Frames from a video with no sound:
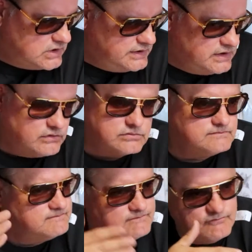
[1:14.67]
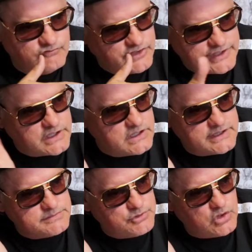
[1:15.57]
you know, very
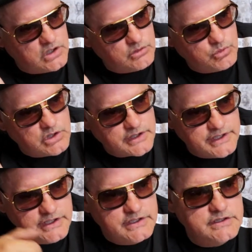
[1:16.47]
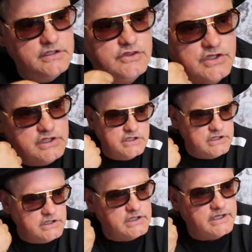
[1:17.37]
collectible artwork in
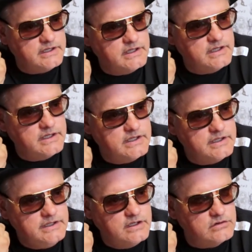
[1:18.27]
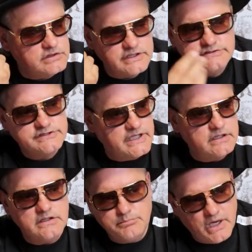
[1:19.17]
the, you know, can
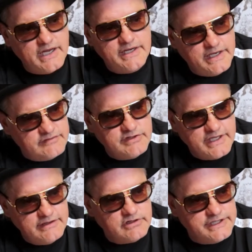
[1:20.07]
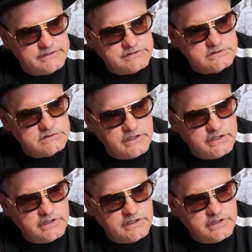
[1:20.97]
sell and buy everyday range.